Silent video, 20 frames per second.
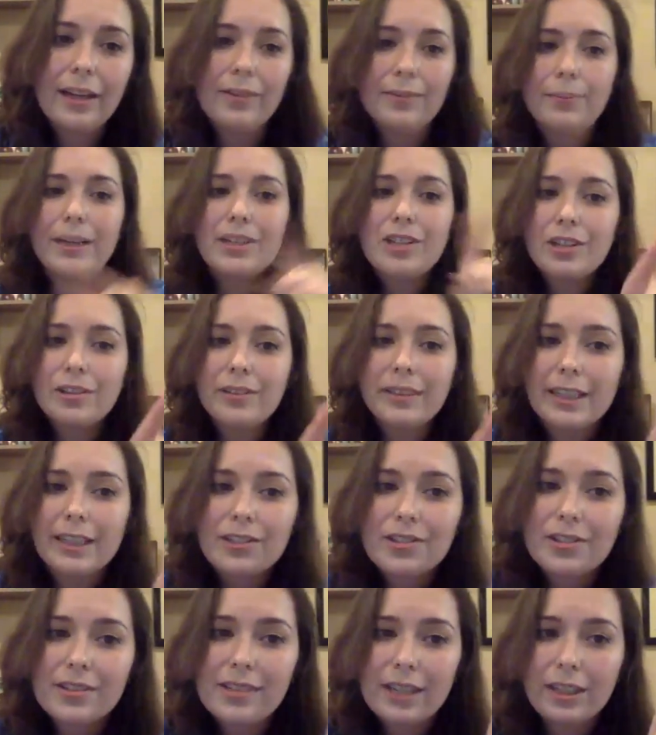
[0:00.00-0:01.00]
My genuine
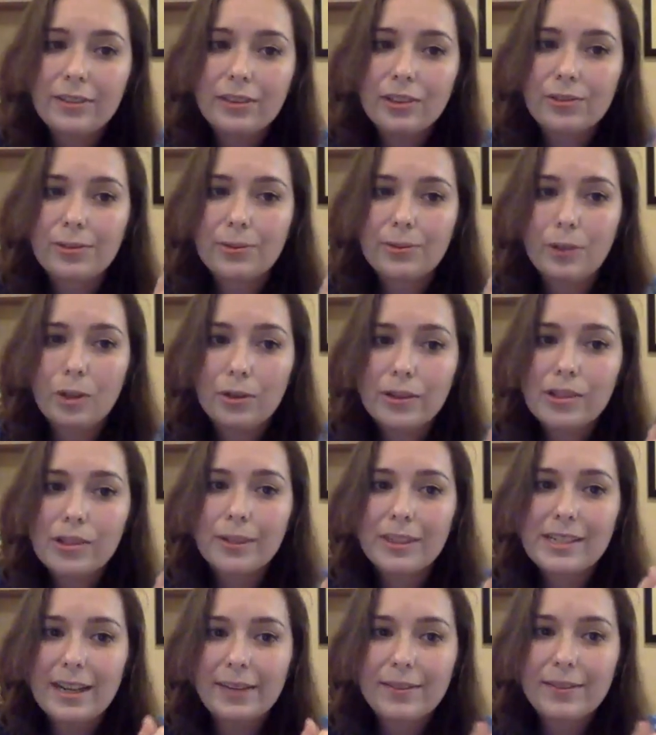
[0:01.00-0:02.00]
answer is I always
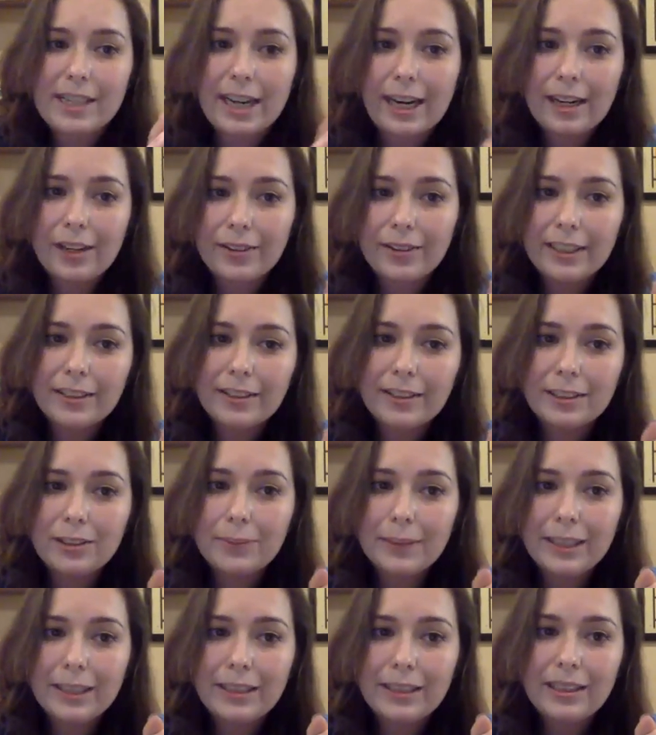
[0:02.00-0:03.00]
wanted to have a diary a little
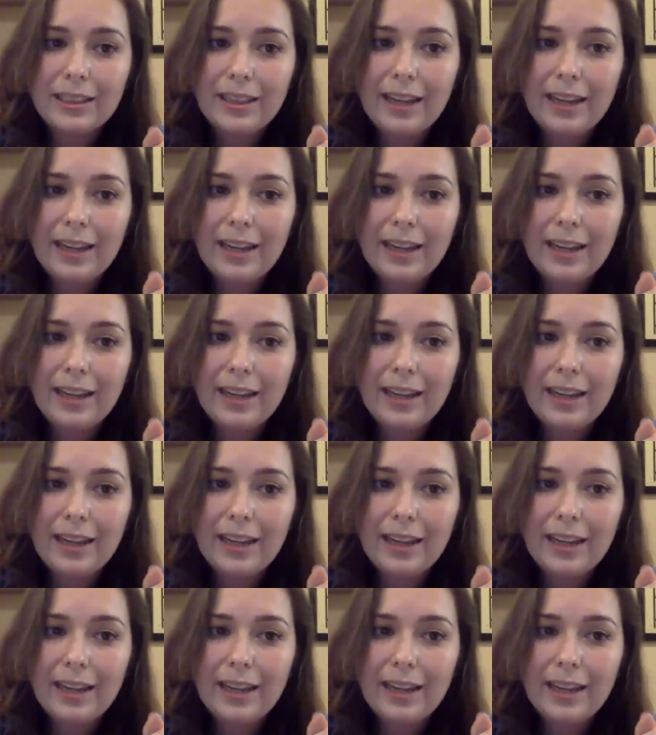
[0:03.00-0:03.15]
bit.